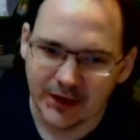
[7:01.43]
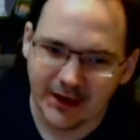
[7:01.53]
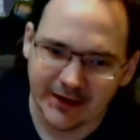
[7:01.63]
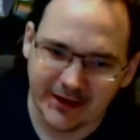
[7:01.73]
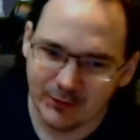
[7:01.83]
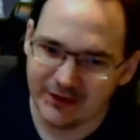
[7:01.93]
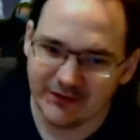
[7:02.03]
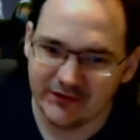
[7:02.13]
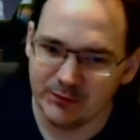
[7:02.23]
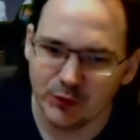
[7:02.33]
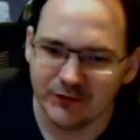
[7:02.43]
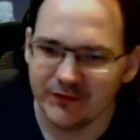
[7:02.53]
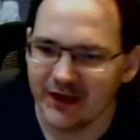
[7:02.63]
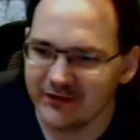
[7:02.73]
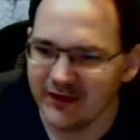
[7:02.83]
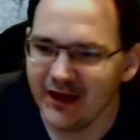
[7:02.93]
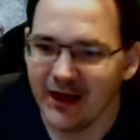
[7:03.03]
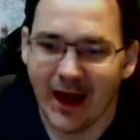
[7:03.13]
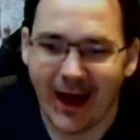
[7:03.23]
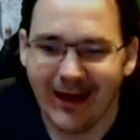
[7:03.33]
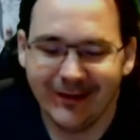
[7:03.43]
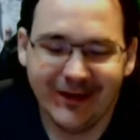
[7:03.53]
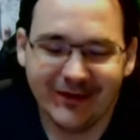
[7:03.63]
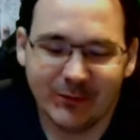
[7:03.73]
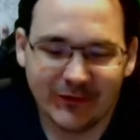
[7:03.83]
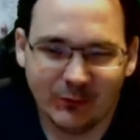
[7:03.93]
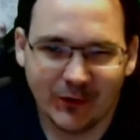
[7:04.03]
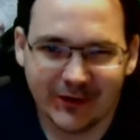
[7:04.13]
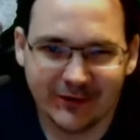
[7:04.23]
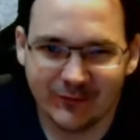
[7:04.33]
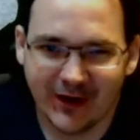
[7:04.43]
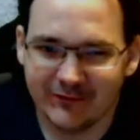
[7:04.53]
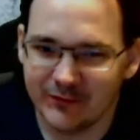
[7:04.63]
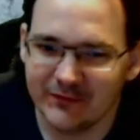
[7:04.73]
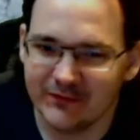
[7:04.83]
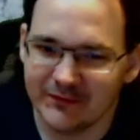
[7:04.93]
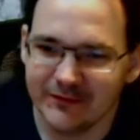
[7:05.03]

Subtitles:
can't wait to see more for that because I liked Most Wanted and Rivals.